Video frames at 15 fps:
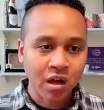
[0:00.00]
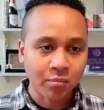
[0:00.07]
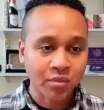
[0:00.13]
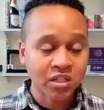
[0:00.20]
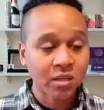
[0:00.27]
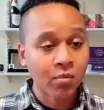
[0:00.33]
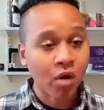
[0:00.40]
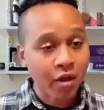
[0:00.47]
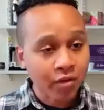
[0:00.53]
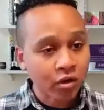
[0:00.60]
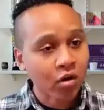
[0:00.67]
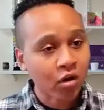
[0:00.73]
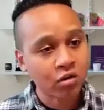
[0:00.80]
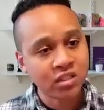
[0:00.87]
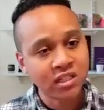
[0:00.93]
some other
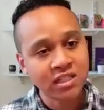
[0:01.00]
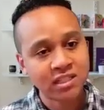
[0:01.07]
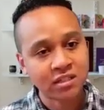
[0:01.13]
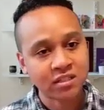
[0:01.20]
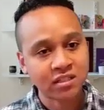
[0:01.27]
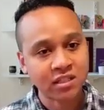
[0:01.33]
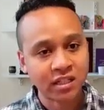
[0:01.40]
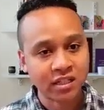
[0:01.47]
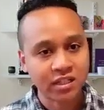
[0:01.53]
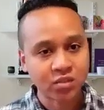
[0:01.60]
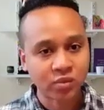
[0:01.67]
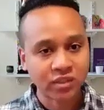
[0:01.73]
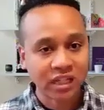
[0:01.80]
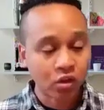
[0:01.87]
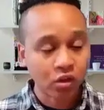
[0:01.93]
CAR-T cell studies,
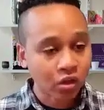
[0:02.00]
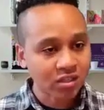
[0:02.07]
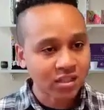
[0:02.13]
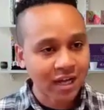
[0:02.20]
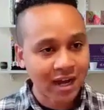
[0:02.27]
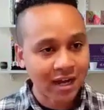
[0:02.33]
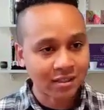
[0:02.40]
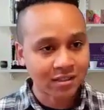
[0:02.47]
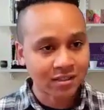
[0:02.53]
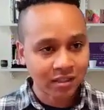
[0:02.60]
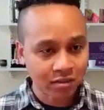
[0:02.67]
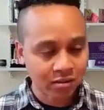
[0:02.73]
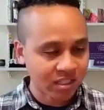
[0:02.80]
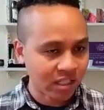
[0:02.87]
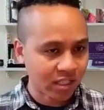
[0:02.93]
when they looked at
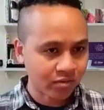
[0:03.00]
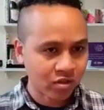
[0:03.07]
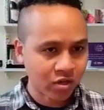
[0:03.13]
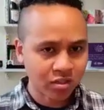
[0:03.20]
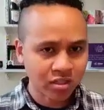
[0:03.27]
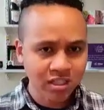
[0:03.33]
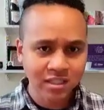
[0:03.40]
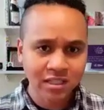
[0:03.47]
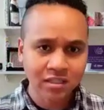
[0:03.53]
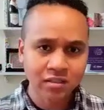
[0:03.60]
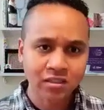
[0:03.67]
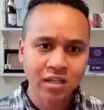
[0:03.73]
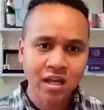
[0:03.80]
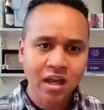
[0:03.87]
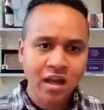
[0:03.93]
single cell of CAR-T
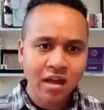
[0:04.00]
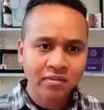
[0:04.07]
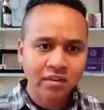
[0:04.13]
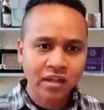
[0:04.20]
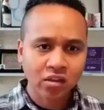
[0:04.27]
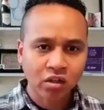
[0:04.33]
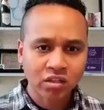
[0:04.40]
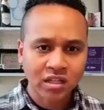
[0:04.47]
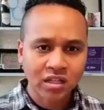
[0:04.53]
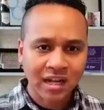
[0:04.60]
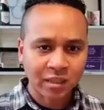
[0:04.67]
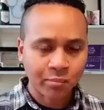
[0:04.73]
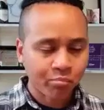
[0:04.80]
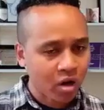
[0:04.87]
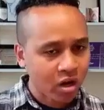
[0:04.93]
cells, they looked at
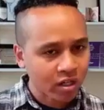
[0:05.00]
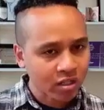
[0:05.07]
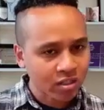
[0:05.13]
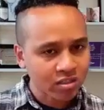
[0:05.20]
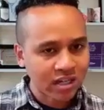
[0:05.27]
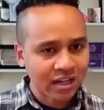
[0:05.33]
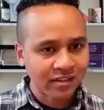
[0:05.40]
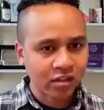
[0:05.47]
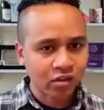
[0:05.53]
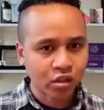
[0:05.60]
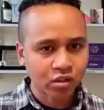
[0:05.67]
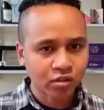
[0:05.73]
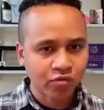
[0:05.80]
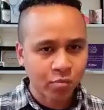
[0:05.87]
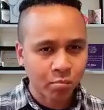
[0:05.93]
the products and they
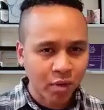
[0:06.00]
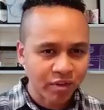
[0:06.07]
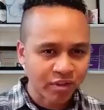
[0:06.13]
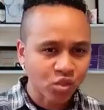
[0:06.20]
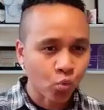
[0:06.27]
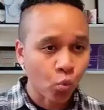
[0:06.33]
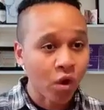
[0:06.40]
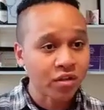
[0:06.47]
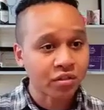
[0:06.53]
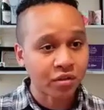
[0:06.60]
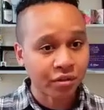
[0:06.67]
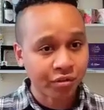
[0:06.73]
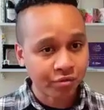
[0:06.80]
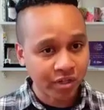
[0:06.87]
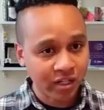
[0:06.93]
looked from months 1 to
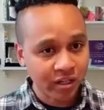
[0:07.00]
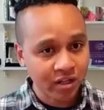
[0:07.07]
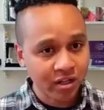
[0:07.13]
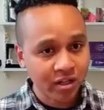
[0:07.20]
3.